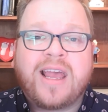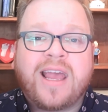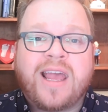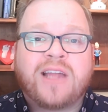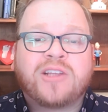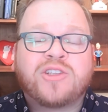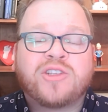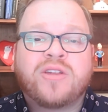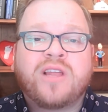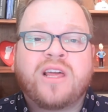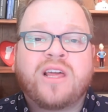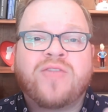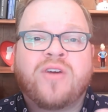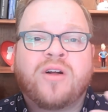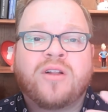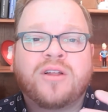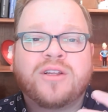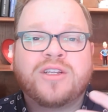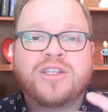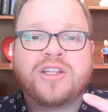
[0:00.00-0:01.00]
And so they
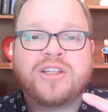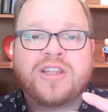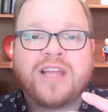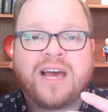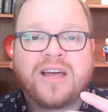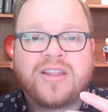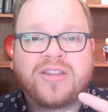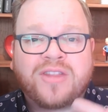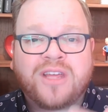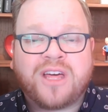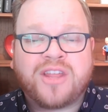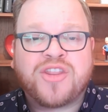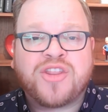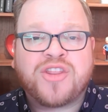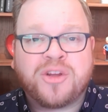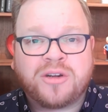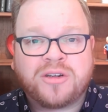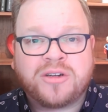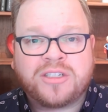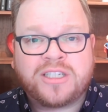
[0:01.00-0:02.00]
fall into that
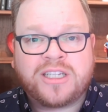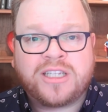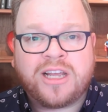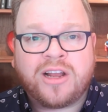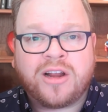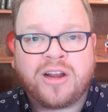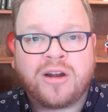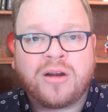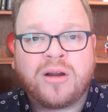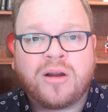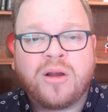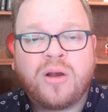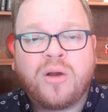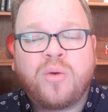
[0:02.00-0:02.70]
third tier,